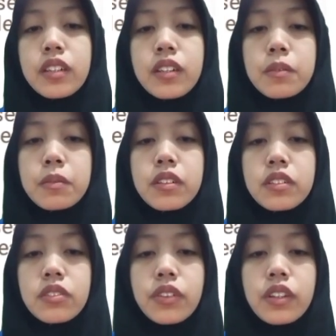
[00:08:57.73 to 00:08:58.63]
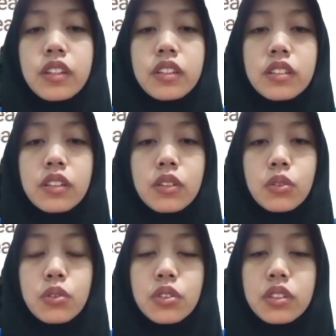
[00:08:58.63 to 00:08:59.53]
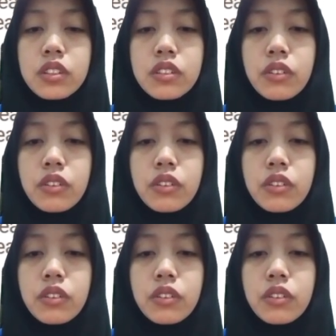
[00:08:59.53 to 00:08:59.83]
Number three, conclusion